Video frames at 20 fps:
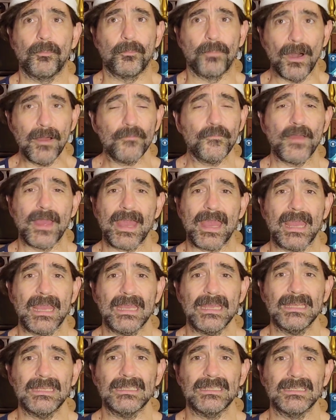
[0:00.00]

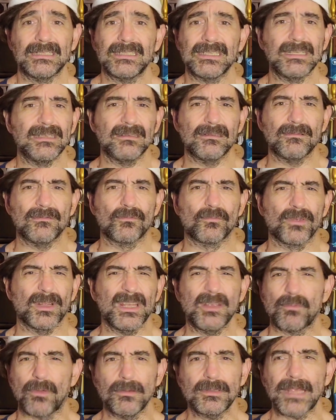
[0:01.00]
buffet didn't
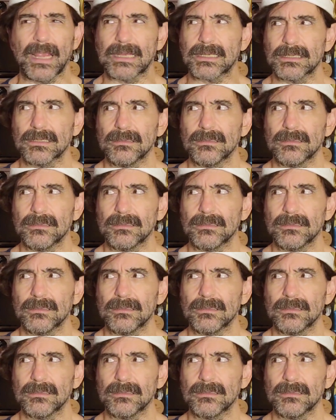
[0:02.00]
really rotate.